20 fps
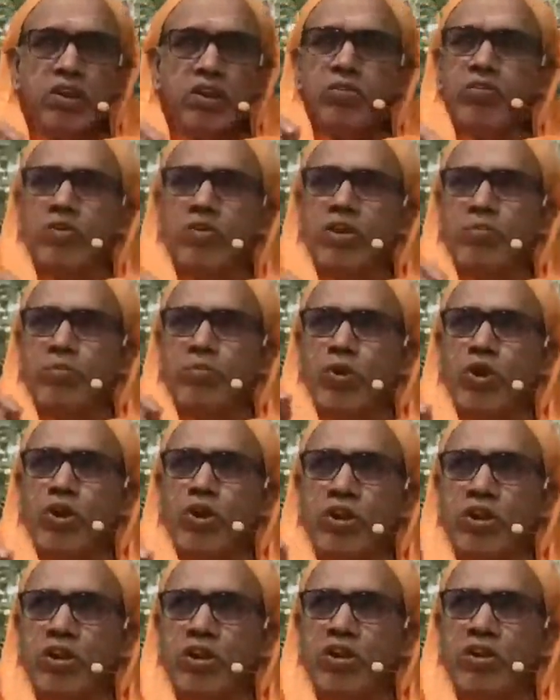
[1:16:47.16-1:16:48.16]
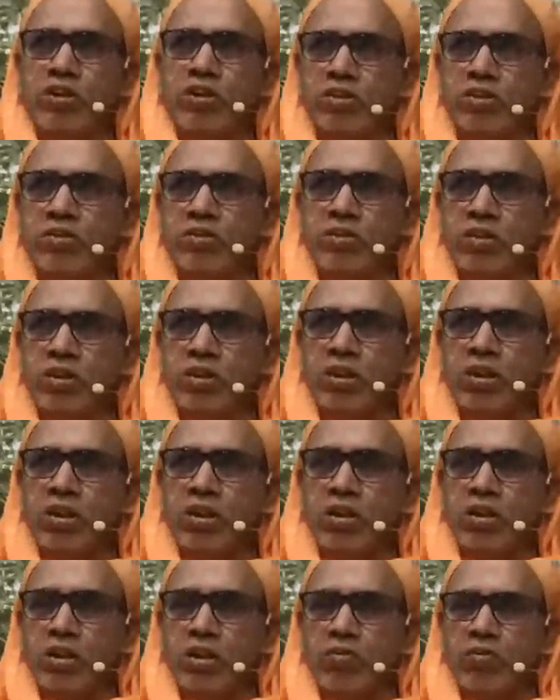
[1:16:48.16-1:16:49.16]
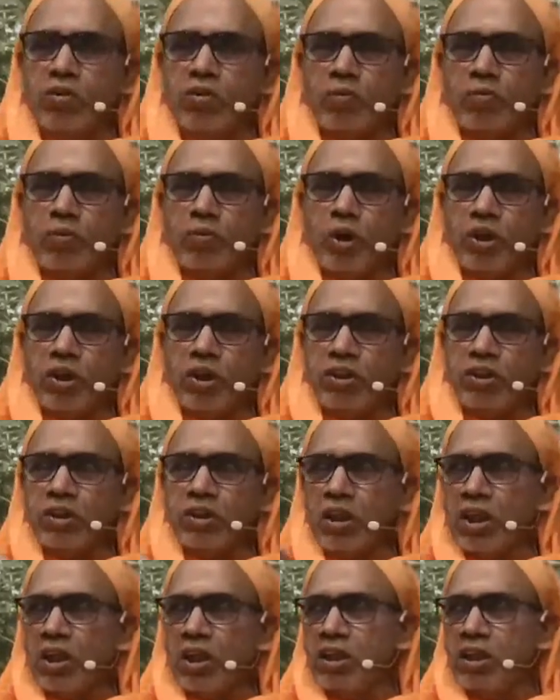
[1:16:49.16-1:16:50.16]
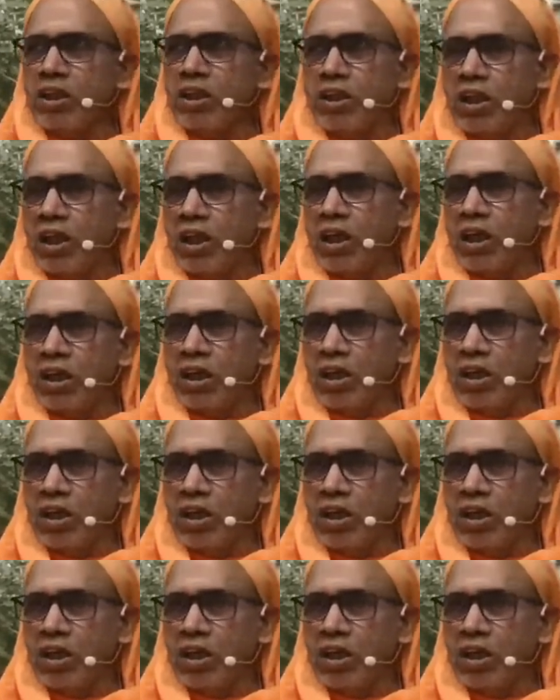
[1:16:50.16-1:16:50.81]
That is what body is. Therefore, body is an idea.